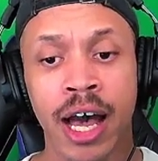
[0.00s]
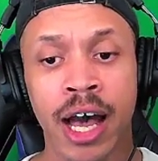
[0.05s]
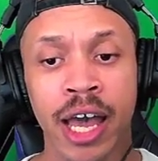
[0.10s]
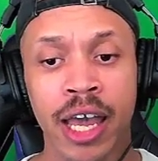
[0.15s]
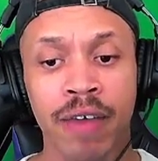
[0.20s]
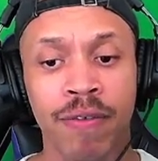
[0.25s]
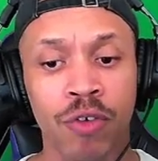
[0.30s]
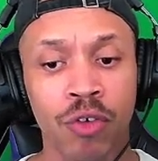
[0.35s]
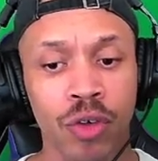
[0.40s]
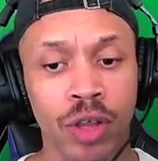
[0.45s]

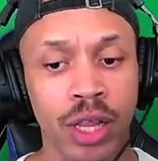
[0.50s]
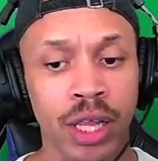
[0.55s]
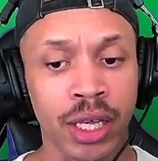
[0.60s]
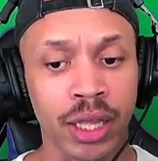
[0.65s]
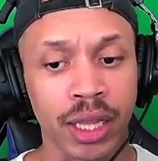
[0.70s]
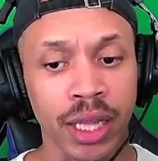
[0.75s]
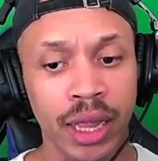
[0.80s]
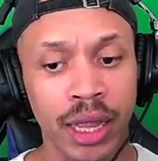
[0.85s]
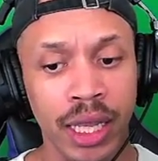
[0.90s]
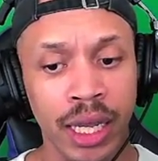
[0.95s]
If you click
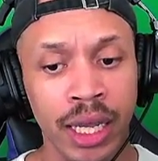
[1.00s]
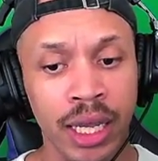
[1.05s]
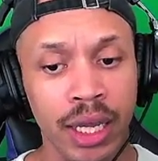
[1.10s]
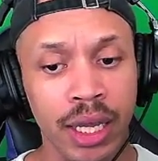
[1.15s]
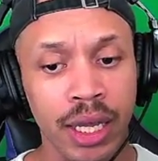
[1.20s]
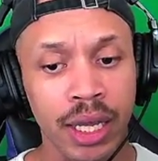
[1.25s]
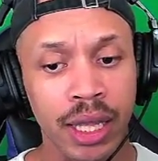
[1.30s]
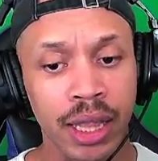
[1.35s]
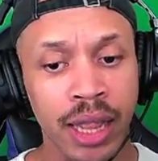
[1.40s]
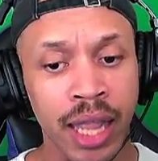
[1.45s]
the
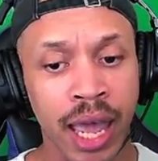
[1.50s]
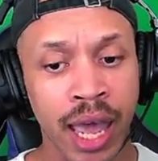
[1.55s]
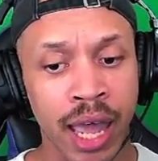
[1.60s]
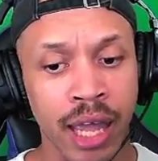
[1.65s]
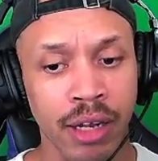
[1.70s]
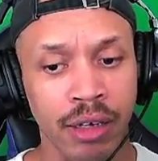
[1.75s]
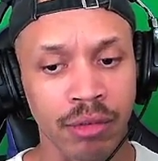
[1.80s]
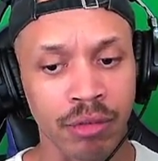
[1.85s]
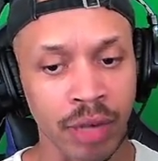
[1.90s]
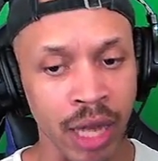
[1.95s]
link
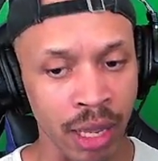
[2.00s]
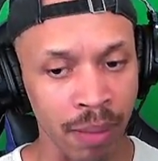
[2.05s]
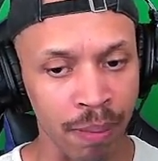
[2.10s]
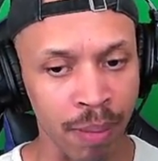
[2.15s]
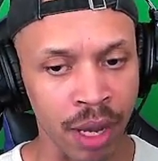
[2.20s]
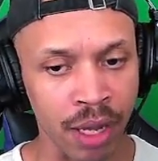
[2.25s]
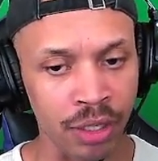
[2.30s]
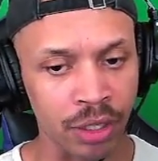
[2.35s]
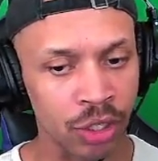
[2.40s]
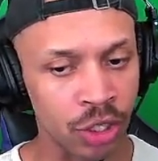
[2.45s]
that
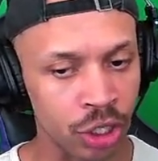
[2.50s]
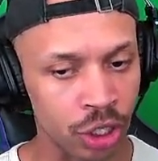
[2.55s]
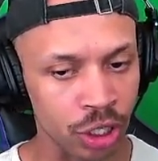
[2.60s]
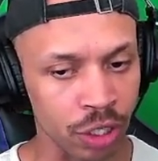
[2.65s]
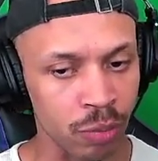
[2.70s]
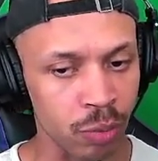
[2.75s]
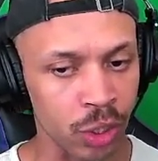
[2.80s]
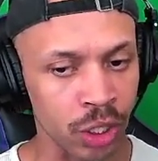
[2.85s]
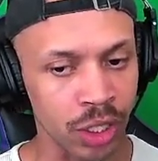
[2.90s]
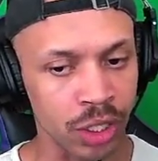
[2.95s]
Nightbot just
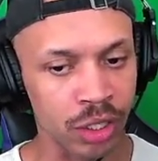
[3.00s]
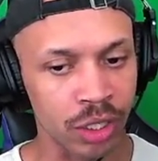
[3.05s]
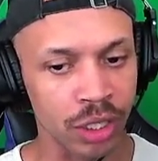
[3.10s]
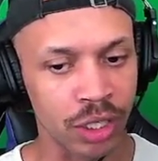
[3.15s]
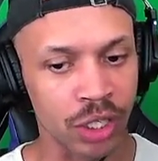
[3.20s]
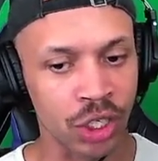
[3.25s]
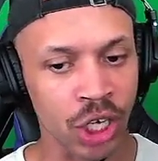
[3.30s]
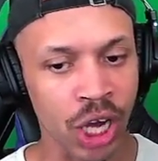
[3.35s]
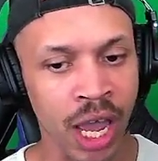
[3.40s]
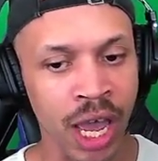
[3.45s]
put into
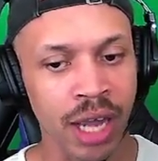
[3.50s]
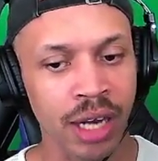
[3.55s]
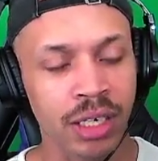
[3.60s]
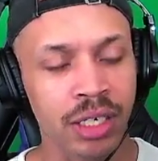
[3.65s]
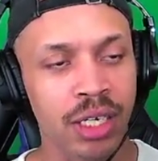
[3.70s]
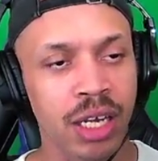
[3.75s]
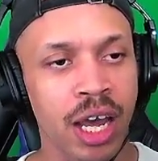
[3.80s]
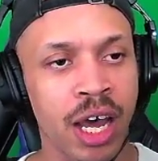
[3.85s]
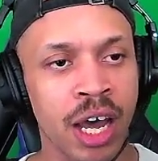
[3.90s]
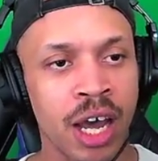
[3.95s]
chat,
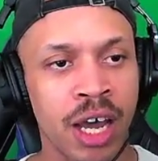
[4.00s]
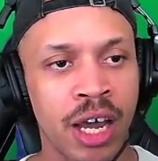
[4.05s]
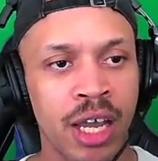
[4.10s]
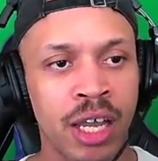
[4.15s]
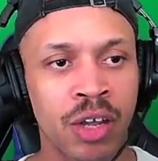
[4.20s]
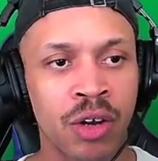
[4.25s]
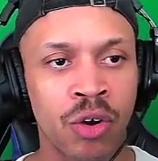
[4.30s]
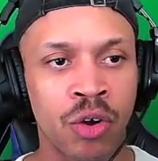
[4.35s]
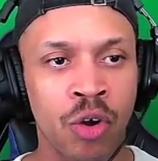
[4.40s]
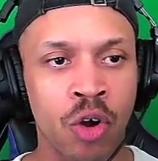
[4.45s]

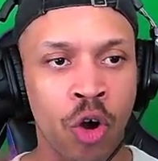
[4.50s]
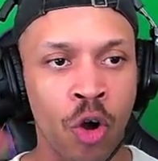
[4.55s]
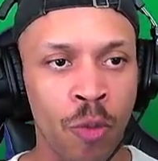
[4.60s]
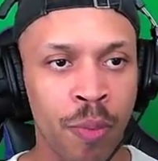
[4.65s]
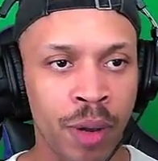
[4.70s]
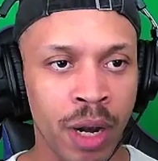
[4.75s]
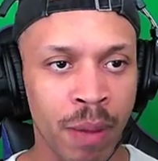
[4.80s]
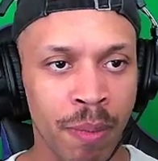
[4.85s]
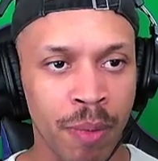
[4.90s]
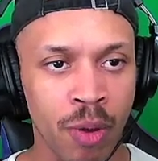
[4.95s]
it'll
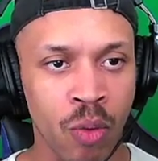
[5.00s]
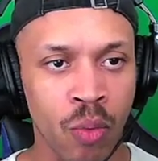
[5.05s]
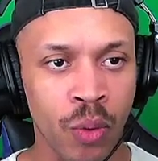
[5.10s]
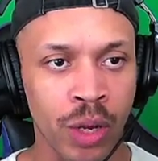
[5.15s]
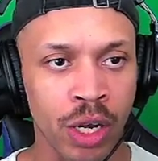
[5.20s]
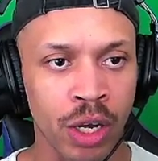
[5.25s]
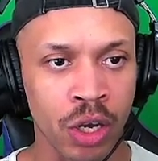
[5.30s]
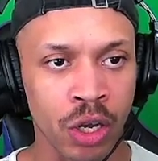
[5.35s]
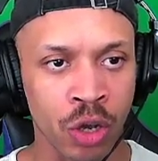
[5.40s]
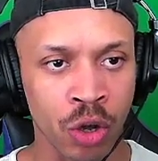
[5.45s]
open up a
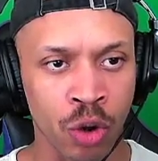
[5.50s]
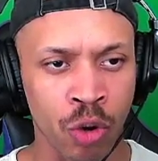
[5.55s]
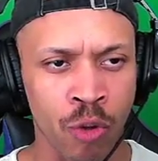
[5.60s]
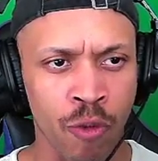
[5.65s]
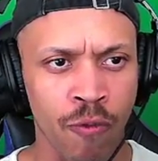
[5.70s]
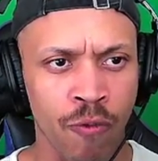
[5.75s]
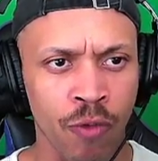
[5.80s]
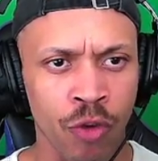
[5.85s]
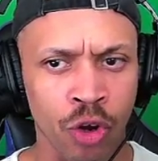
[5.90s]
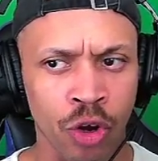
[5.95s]
window
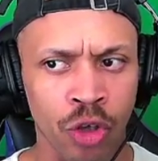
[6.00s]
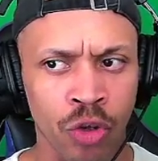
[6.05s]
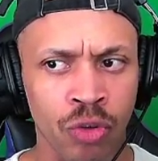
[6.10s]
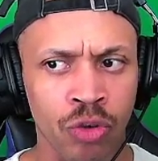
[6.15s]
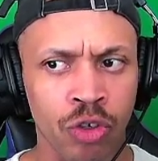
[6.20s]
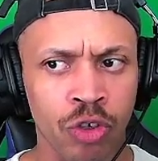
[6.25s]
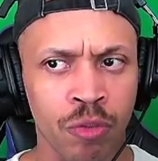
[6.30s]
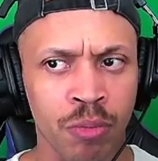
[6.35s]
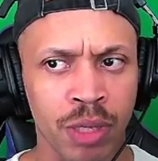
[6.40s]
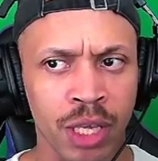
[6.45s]
for you
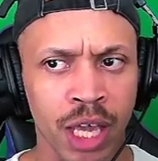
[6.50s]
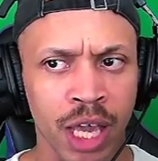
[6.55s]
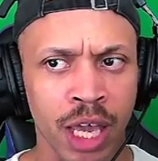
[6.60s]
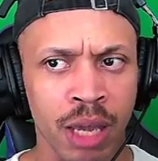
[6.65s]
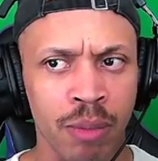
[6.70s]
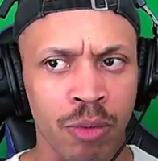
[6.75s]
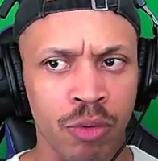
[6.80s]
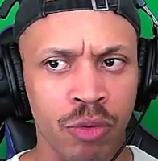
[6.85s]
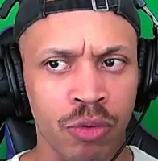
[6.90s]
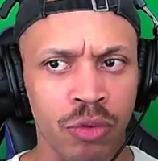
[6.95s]
to be
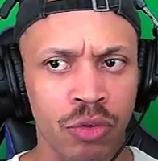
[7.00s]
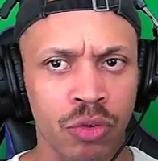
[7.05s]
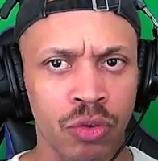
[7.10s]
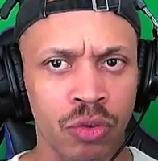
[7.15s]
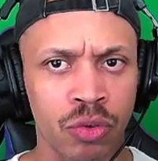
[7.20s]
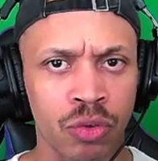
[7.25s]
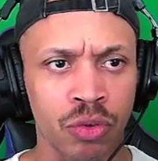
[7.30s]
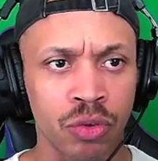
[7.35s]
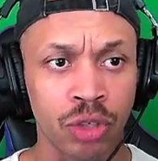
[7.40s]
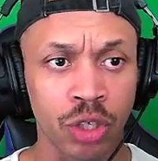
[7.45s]
able
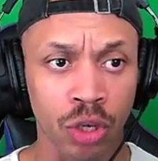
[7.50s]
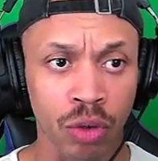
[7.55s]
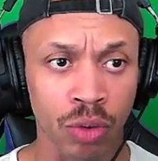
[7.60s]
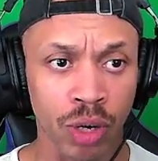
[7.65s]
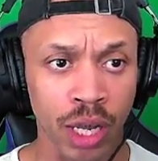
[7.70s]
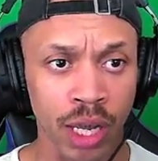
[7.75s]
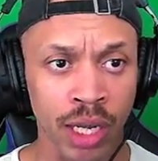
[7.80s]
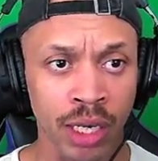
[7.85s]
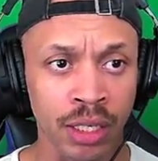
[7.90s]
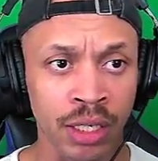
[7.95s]
to
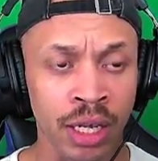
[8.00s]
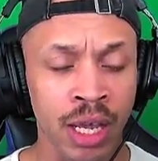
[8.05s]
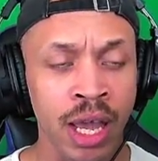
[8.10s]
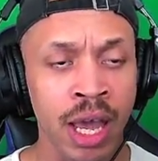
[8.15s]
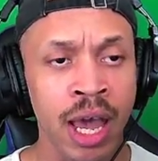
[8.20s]
donate.